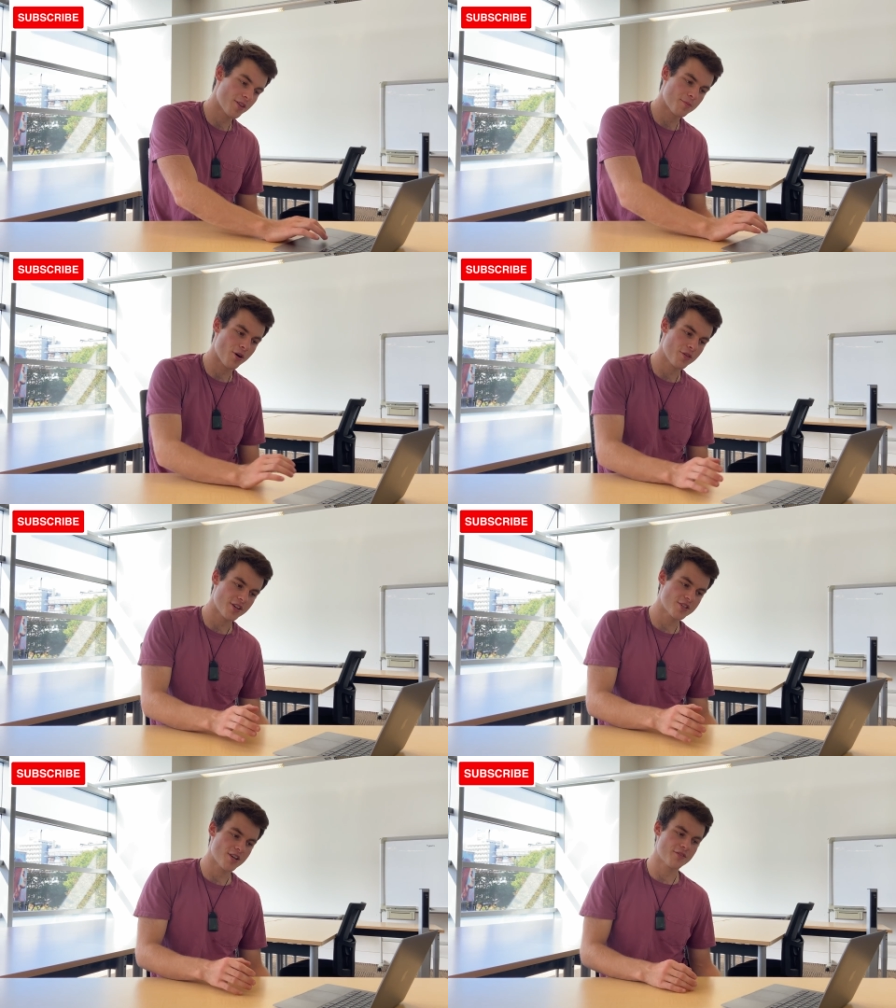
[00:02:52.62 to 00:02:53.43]
other bone
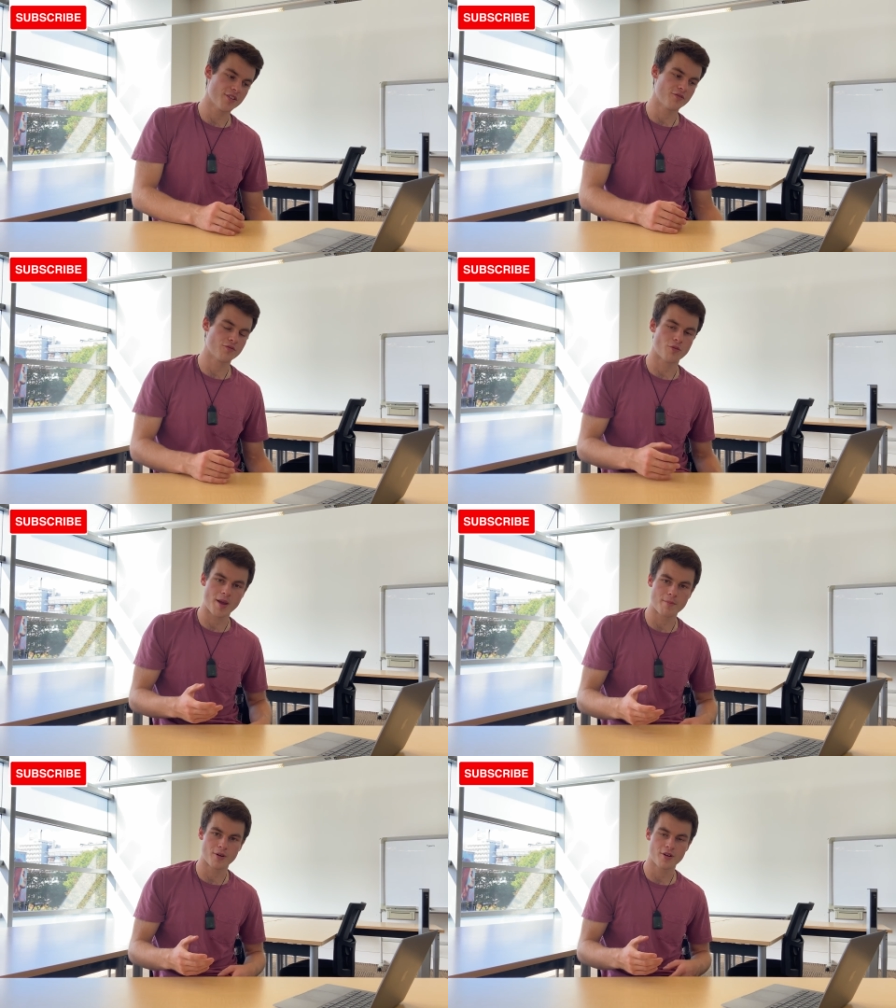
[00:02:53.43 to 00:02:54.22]
things you have to
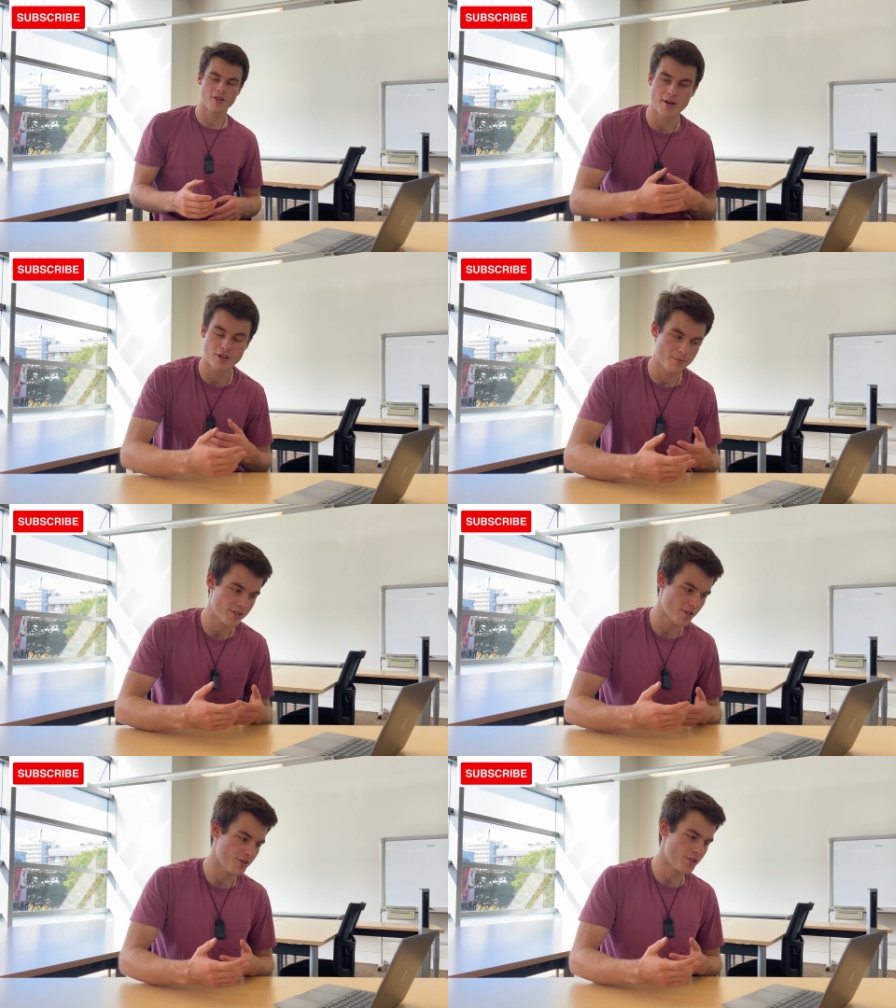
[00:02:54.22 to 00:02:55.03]
remember, might not be
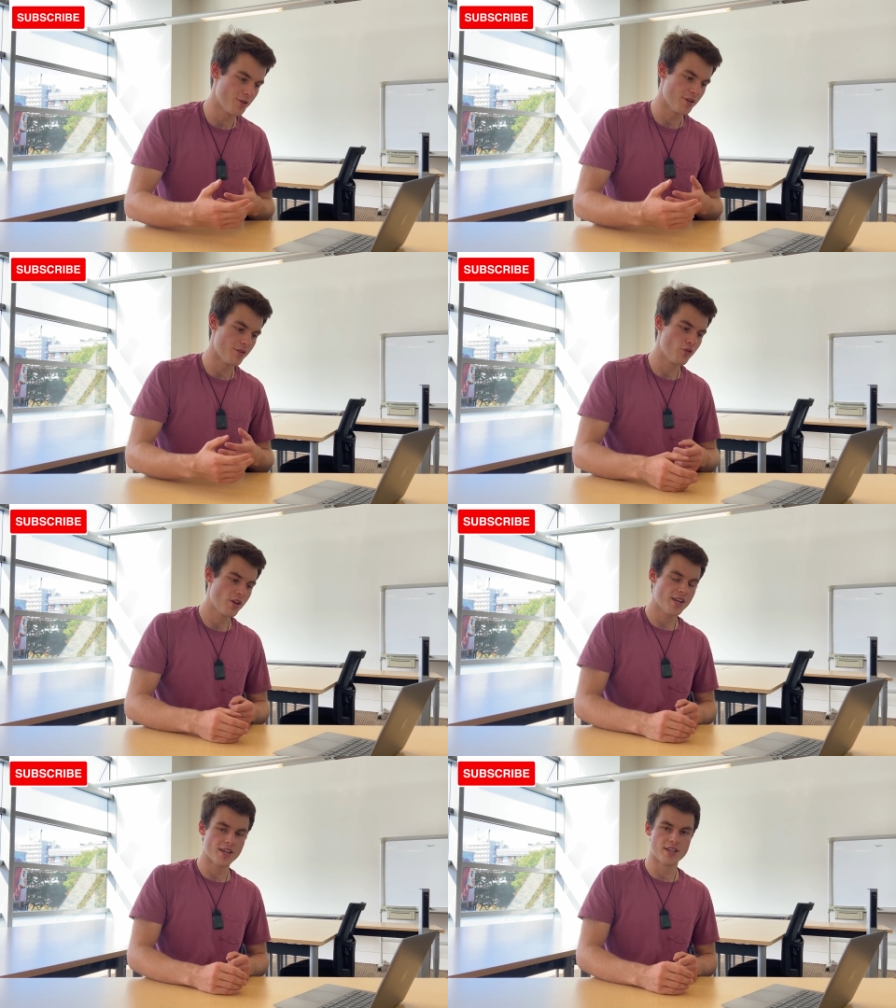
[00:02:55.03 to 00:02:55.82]
so intuitive,
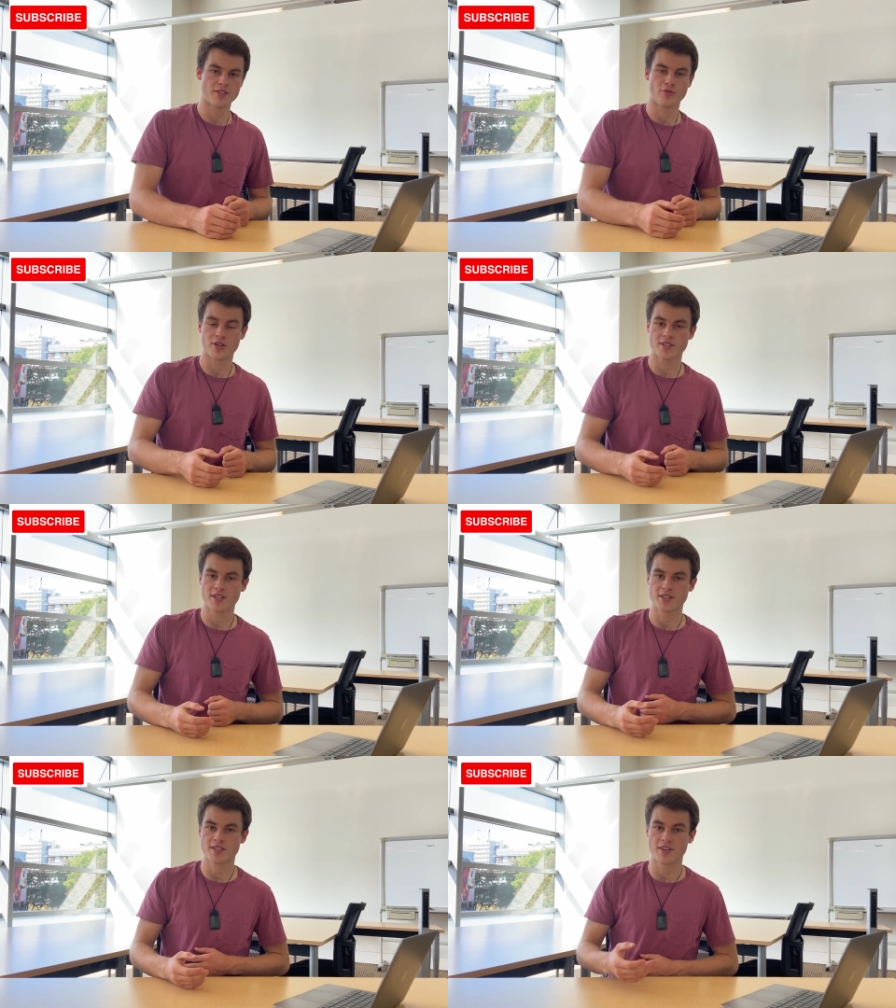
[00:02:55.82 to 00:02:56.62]
is for
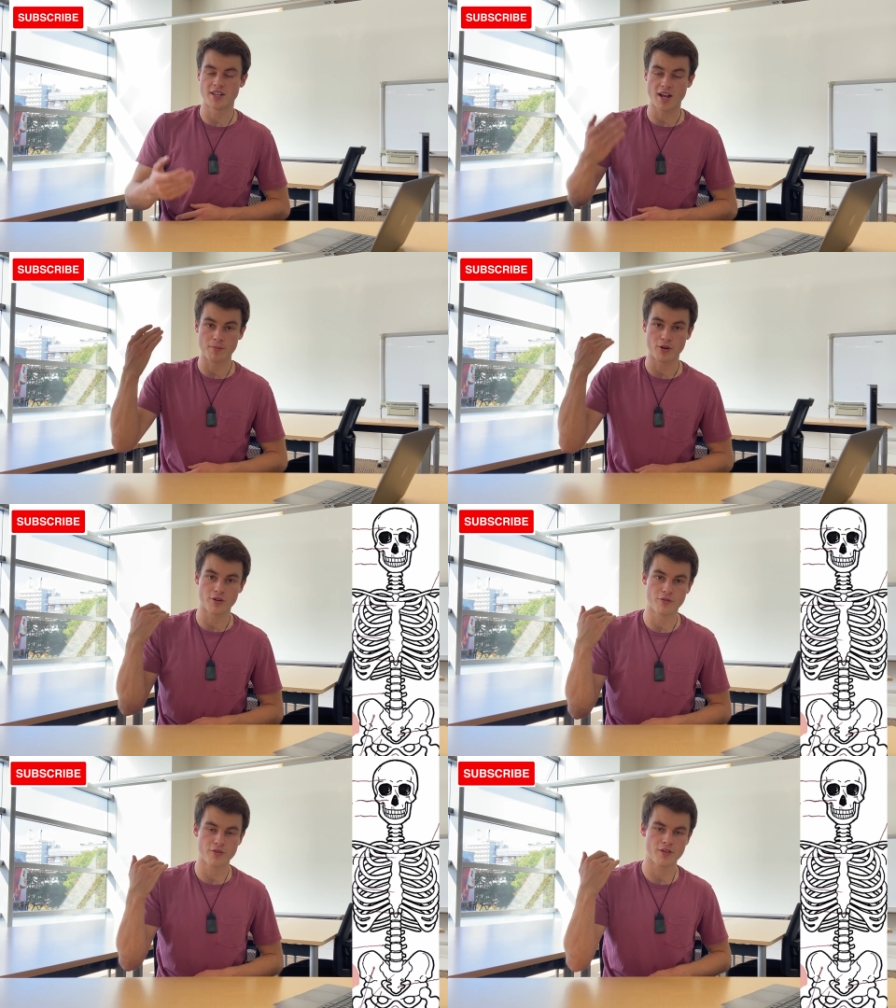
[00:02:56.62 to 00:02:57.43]
instance, the number
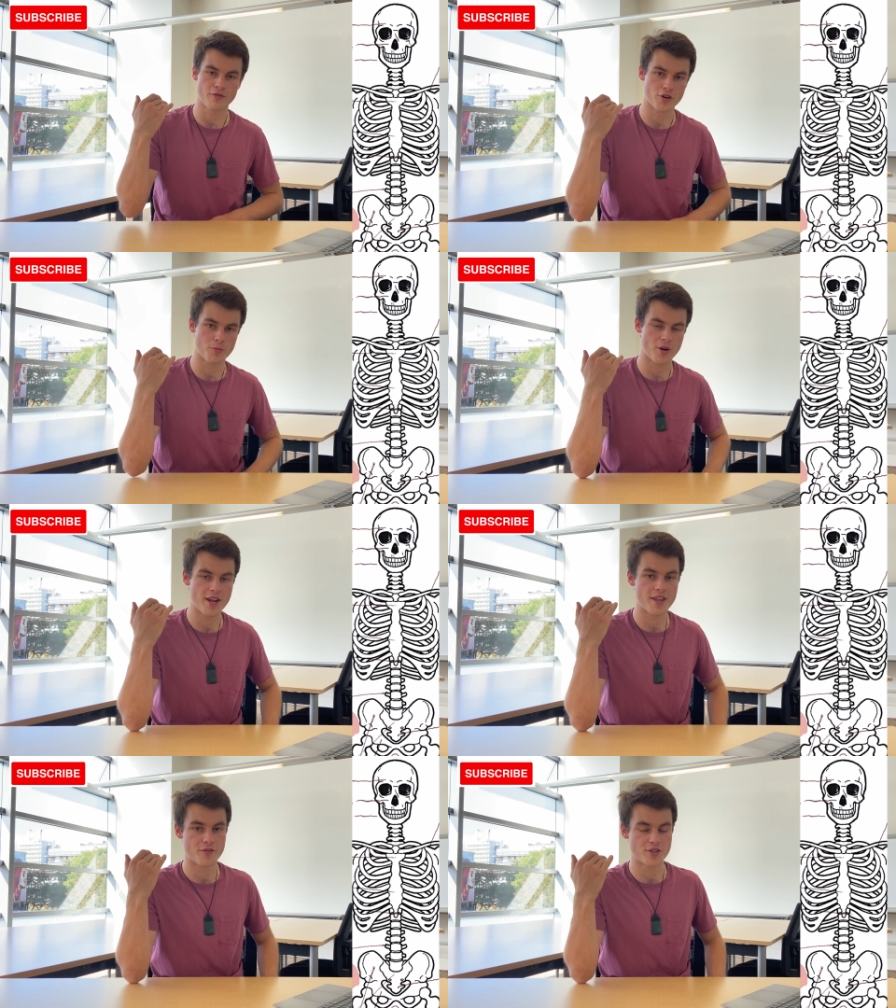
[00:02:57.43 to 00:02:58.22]
of
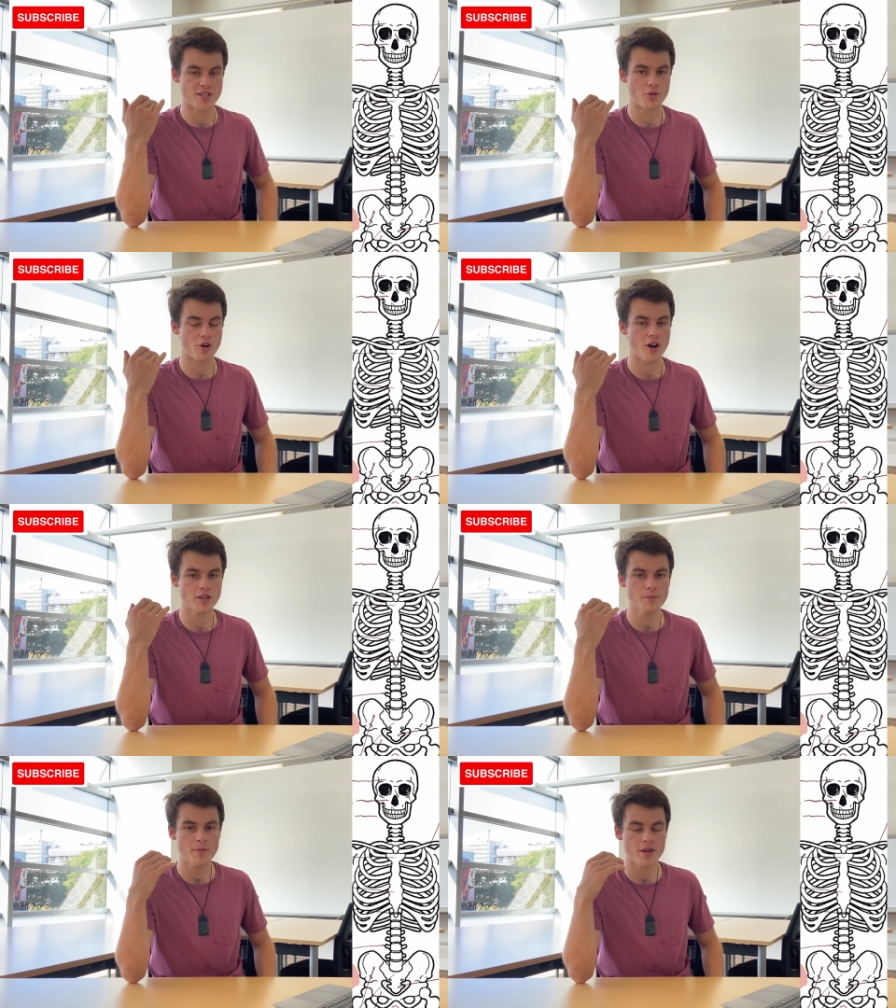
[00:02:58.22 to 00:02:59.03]
vertebrae in the vertebral
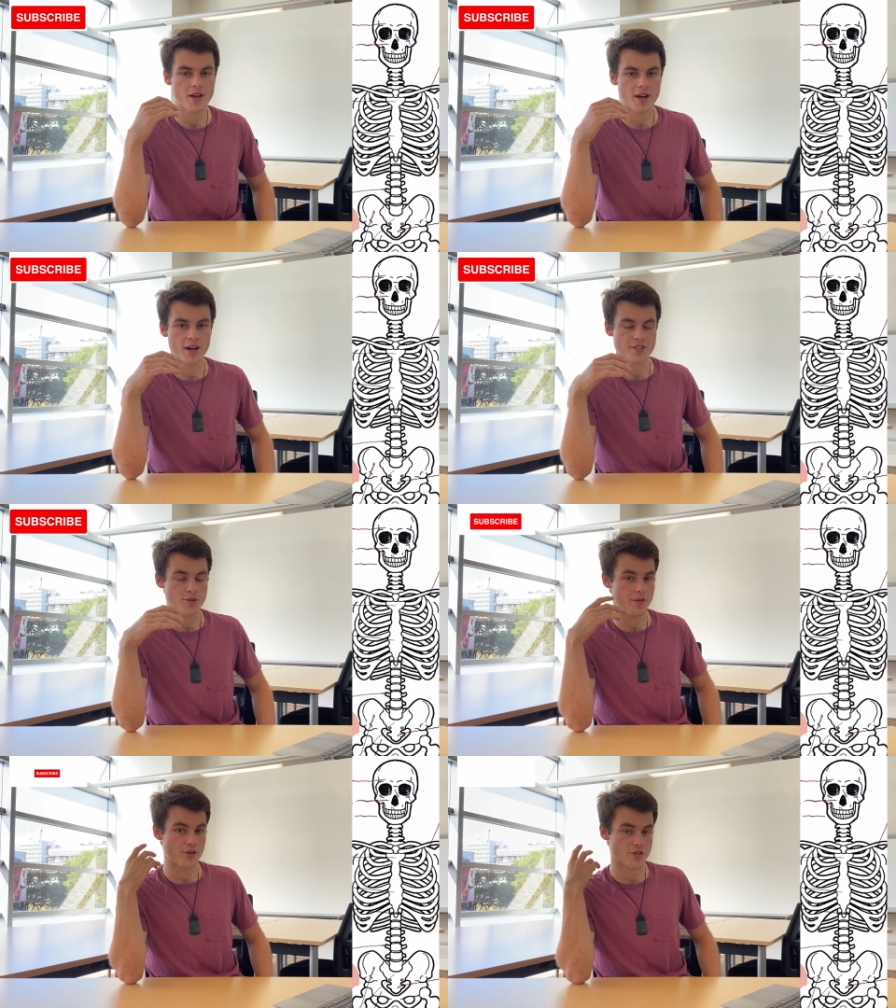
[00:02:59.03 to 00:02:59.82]
column, uh, so
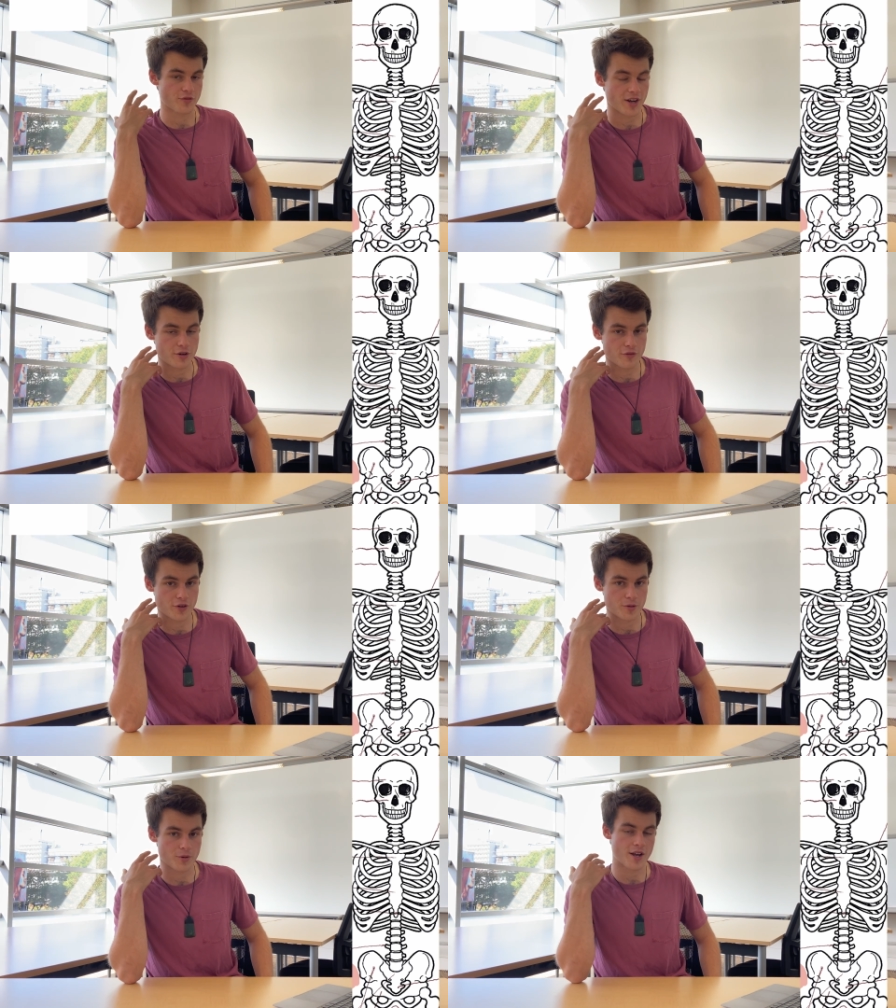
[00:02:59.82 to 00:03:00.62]
you have your cervical
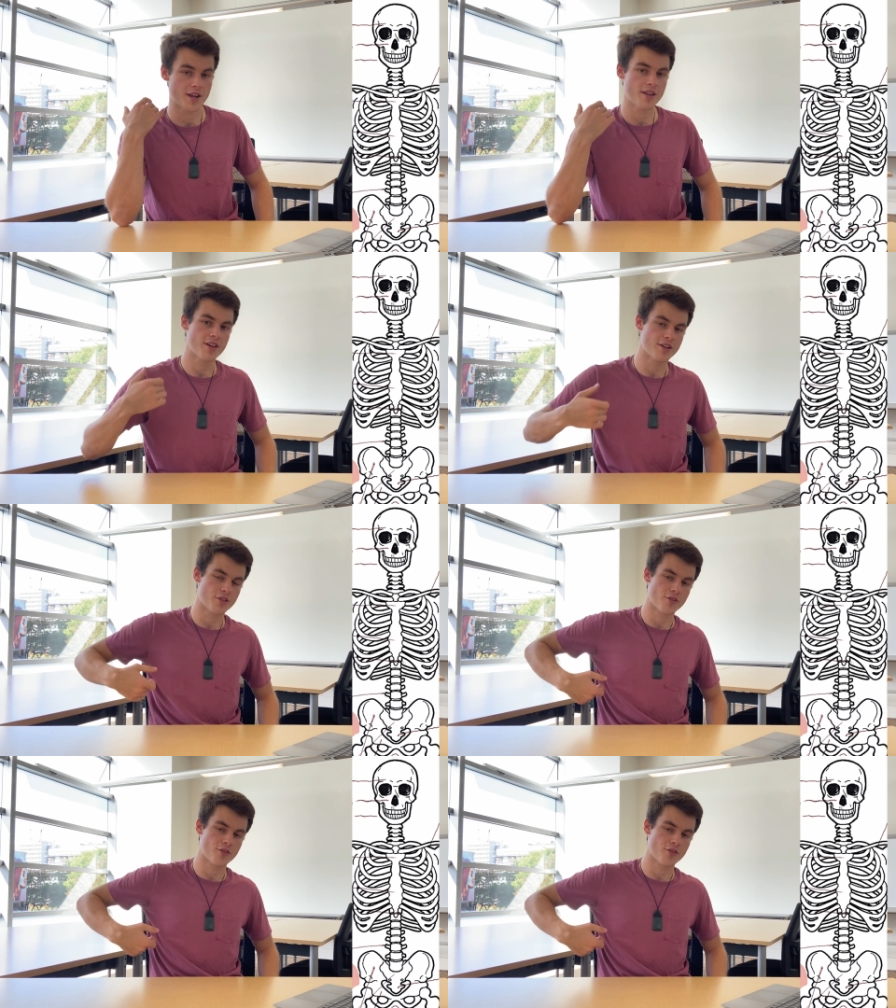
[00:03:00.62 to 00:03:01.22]
vertebrae, then your